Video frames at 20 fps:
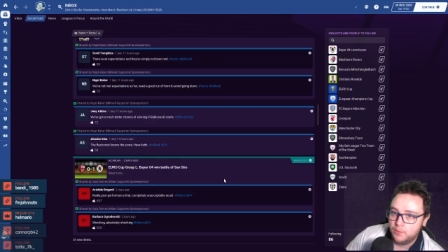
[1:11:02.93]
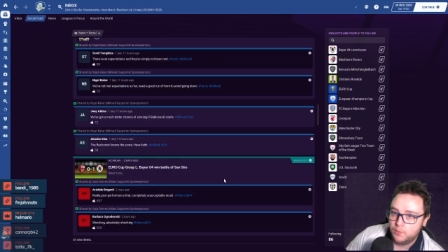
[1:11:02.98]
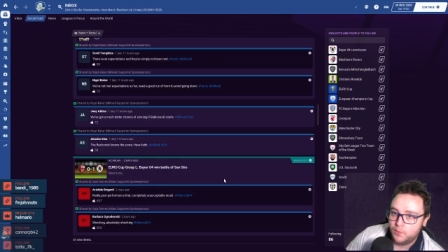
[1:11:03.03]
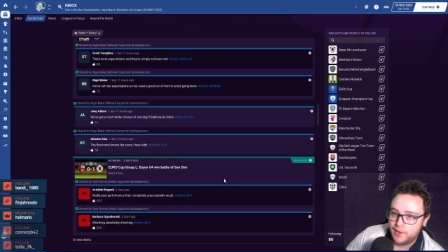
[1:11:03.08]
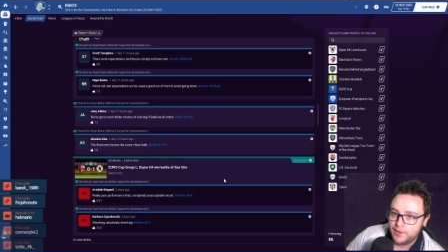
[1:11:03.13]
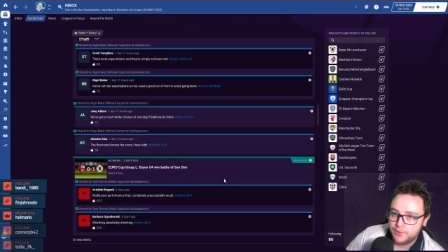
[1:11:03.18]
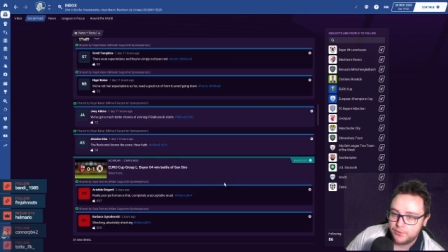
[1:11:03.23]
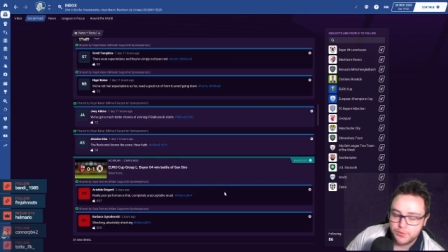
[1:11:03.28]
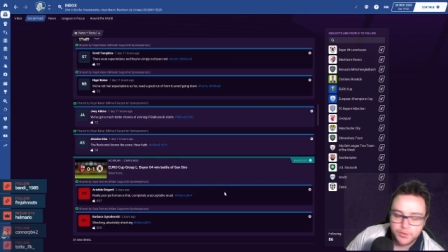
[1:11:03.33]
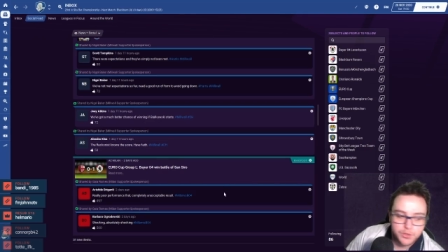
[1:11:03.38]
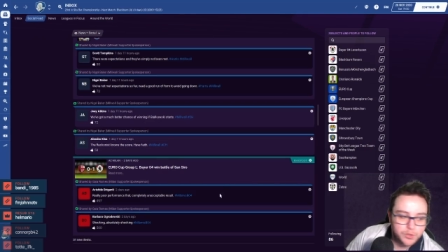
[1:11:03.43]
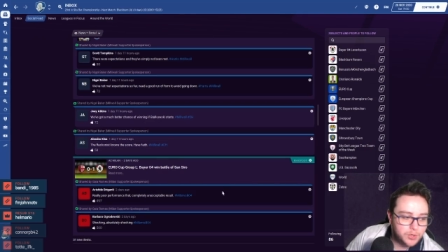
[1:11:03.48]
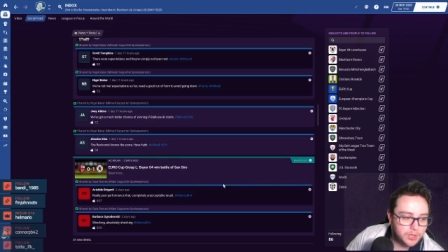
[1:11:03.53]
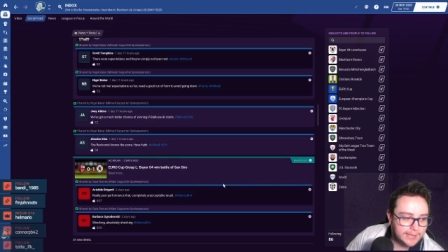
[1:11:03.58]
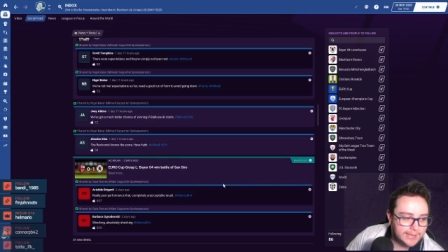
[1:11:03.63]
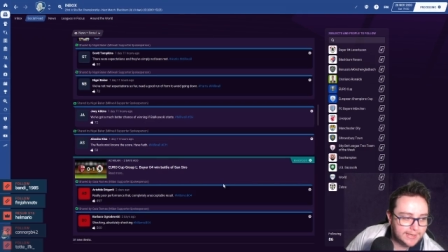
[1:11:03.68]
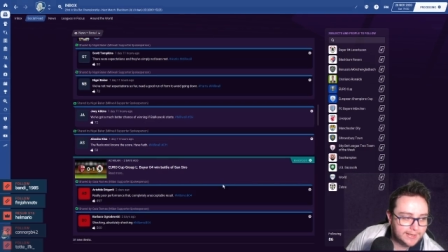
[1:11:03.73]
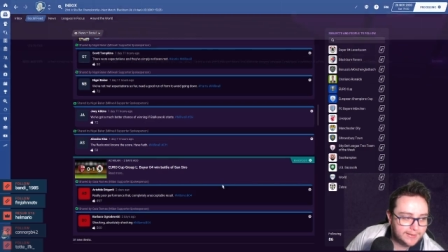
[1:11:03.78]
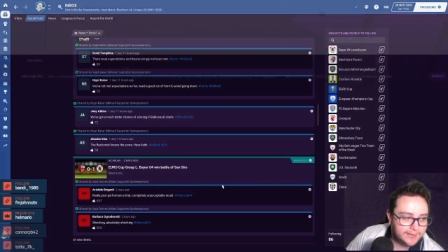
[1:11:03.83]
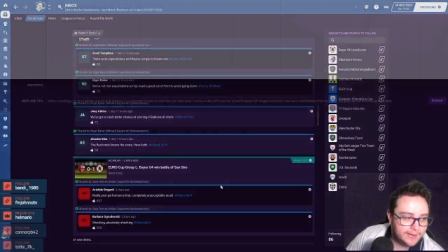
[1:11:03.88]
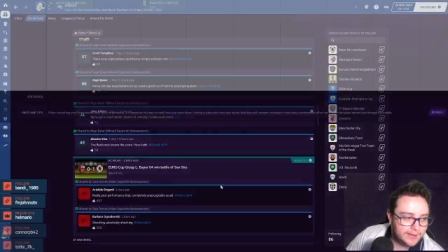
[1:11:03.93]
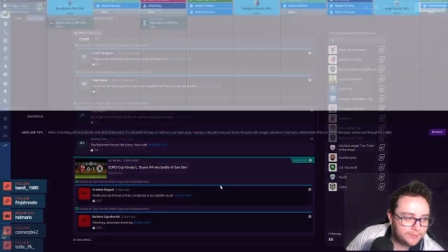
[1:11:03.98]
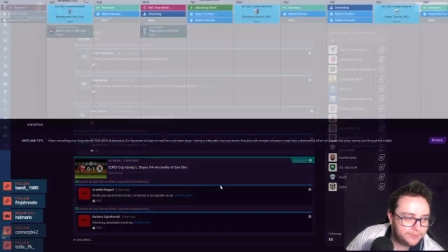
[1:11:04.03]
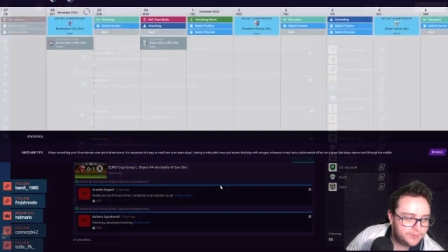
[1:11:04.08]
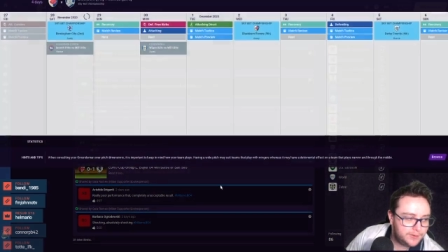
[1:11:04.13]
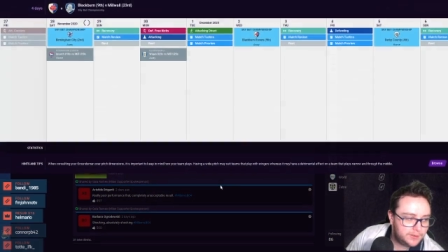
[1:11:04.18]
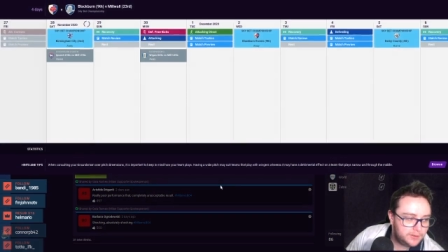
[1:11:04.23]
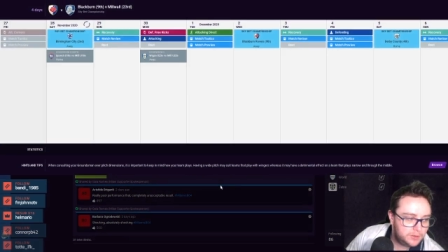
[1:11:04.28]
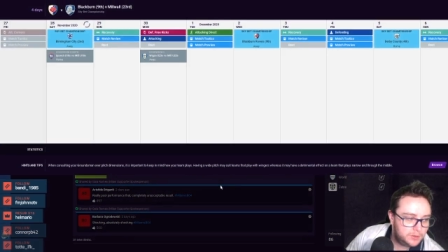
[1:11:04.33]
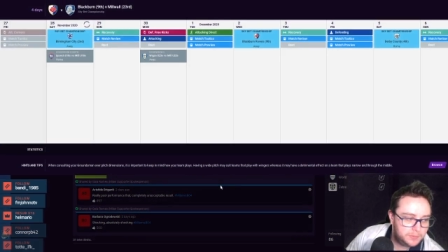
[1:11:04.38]
why don't you click that
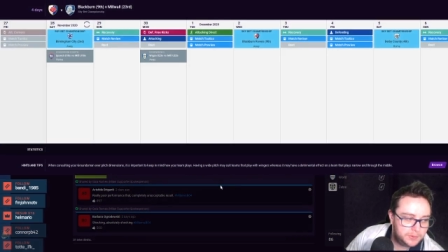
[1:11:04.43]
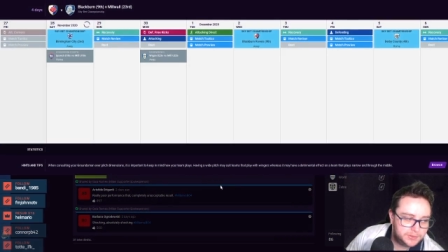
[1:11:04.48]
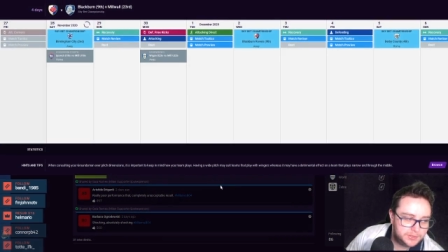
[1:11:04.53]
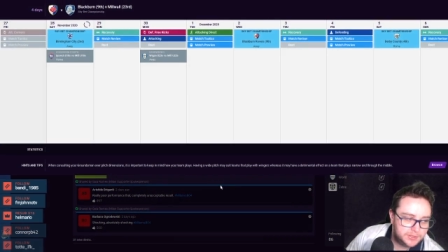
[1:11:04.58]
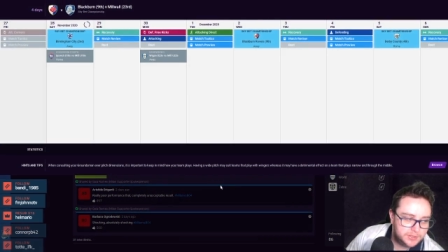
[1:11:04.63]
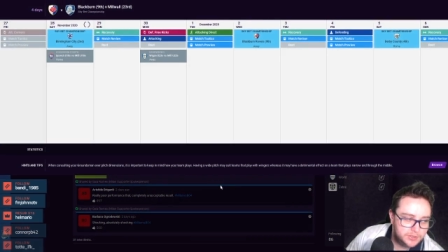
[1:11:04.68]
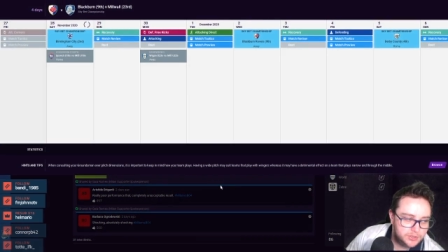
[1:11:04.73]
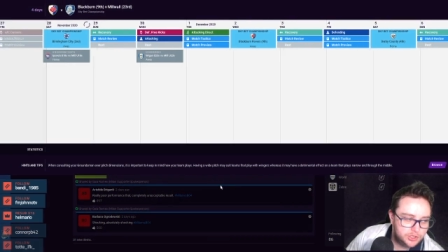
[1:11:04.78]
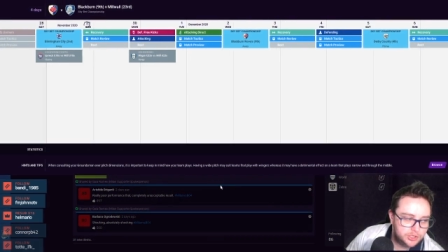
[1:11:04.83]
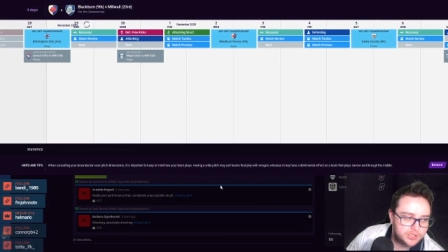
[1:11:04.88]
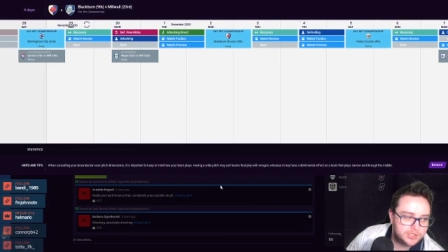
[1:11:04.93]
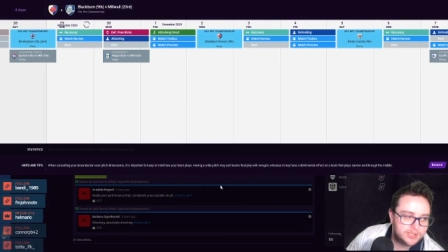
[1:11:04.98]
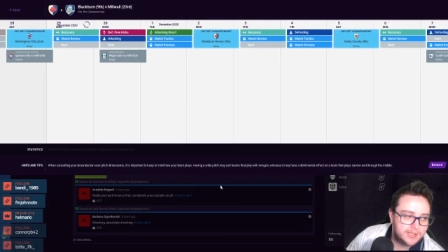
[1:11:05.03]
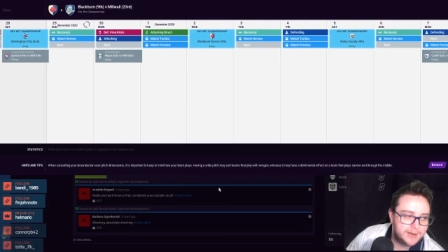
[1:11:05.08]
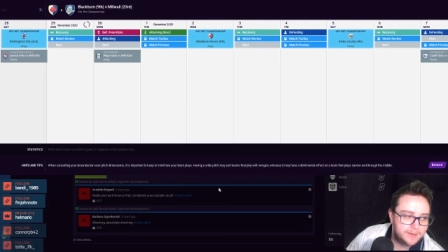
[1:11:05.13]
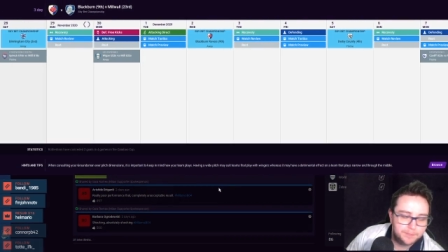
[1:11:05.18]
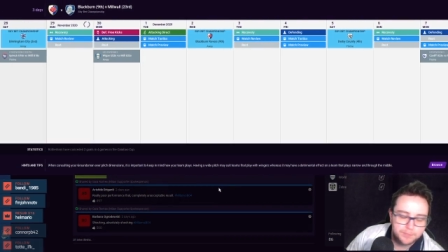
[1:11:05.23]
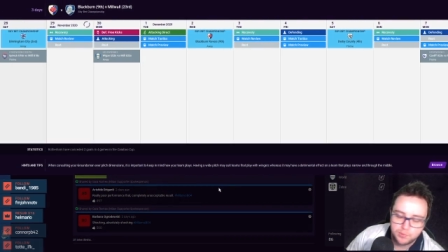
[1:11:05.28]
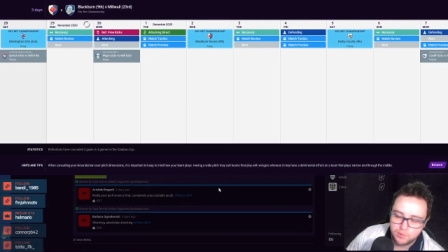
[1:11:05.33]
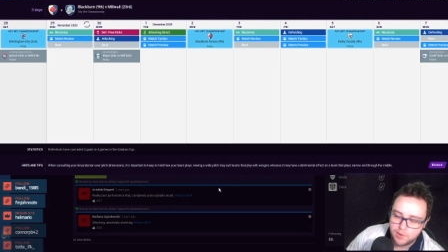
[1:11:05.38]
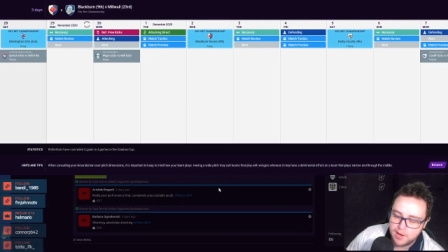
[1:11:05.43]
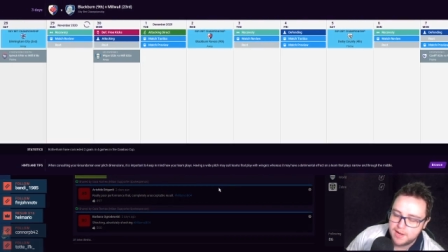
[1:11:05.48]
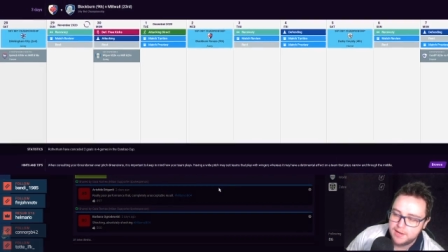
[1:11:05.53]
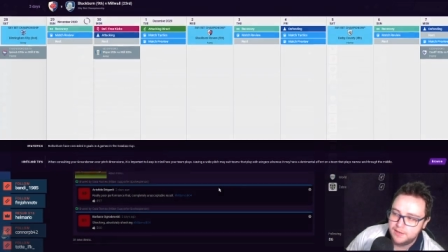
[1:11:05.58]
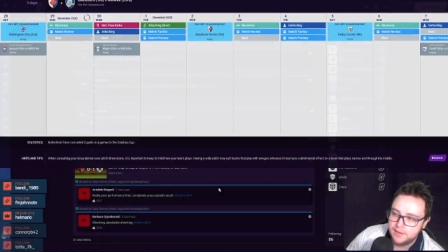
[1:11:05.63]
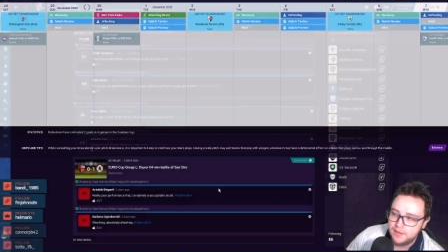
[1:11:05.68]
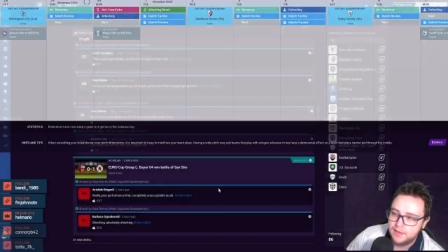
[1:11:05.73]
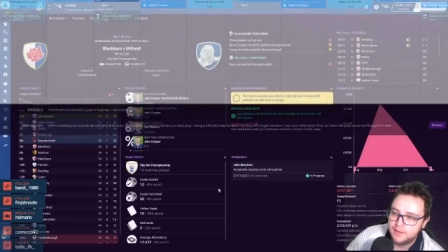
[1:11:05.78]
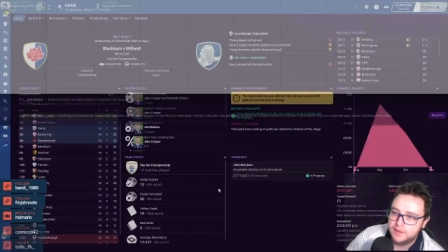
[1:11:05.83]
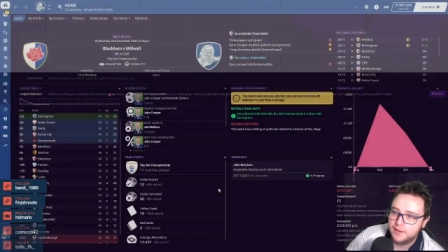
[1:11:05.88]
follow button, just like
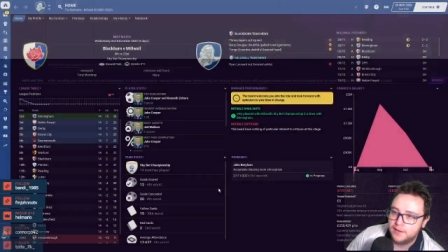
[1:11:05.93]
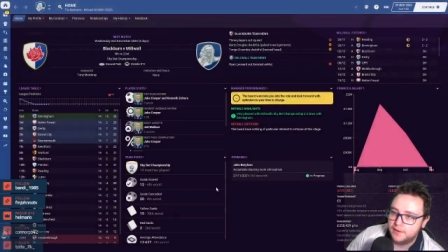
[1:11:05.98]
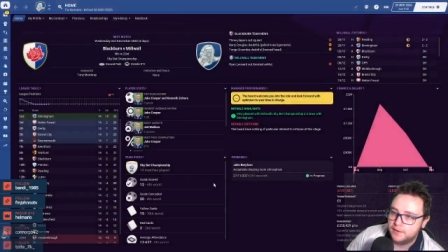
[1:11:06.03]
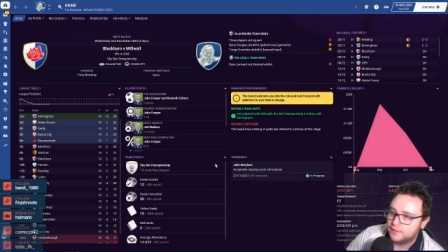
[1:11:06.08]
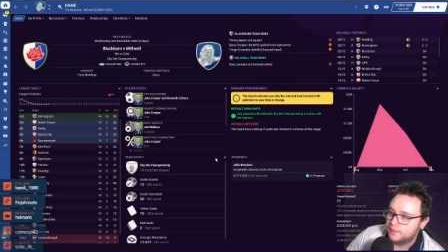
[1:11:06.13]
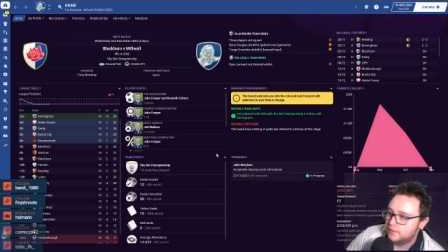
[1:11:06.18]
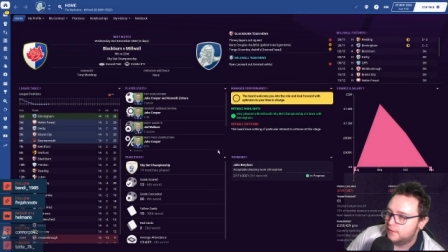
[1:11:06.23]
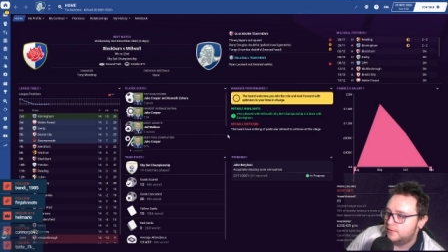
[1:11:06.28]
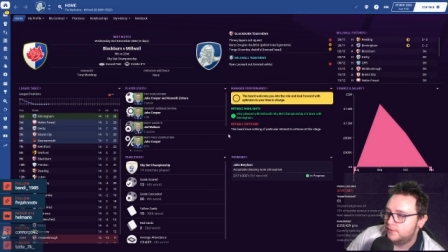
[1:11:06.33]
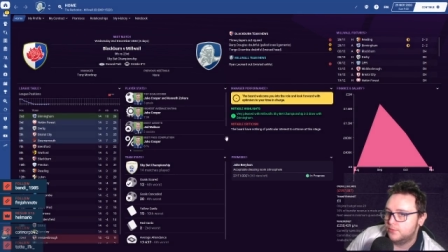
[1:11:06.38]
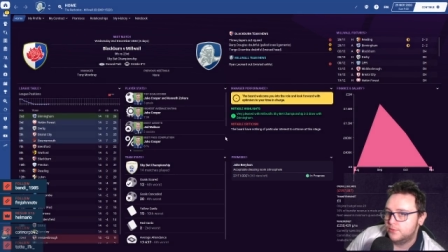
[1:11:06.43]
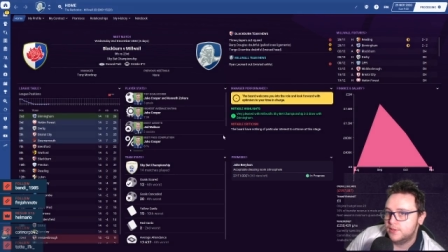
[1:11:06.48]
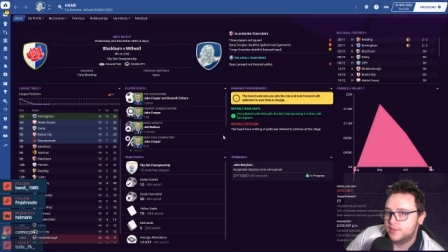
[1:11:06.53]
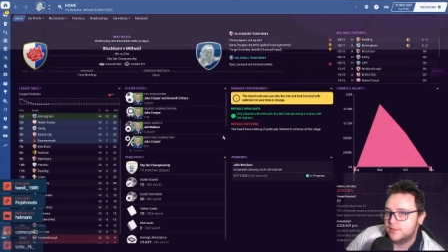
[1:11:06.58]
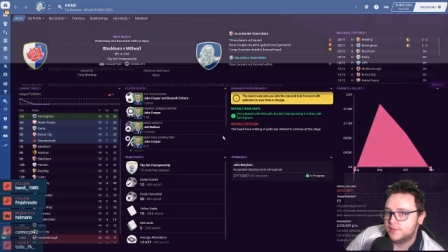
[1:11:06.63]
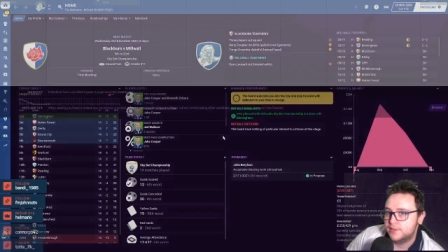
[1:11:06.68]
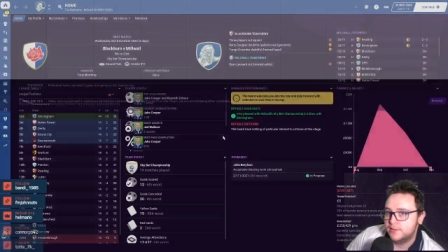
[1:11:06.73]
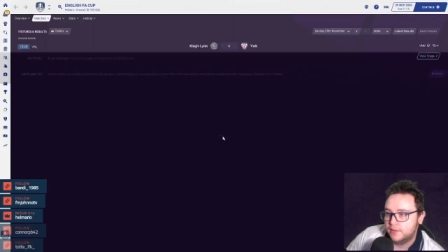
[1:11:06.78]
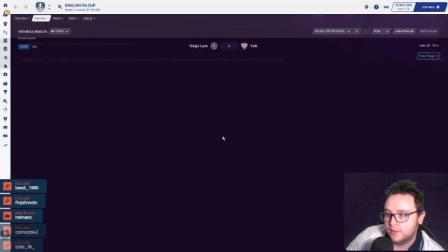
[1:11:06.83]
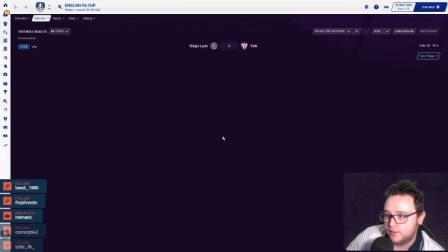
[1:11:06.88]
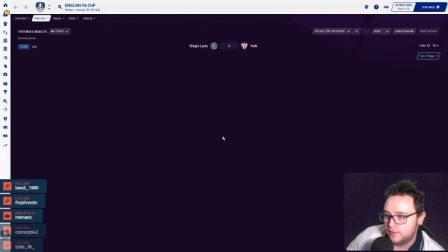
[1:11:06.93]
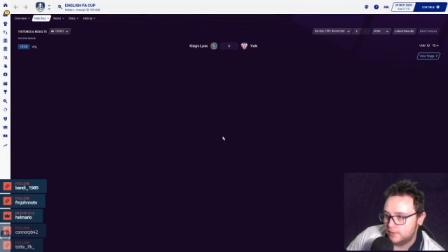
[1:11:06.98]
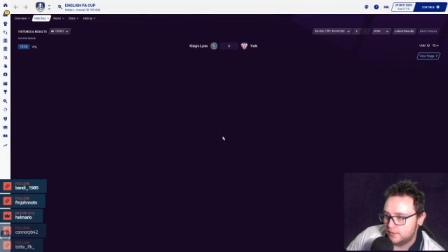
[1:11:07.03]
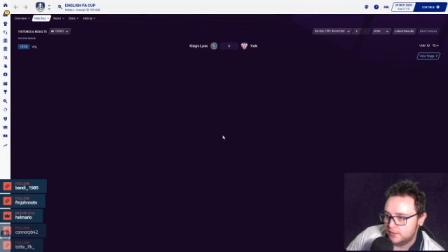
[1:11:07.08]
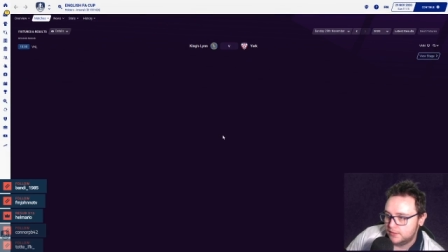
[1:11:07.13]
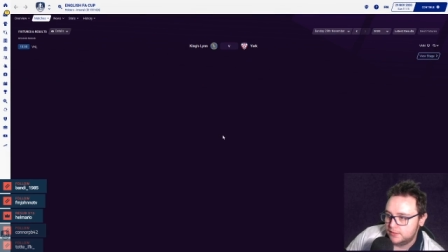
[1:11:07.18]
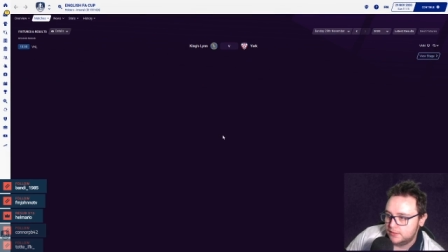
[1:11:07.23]
Brandy did recently?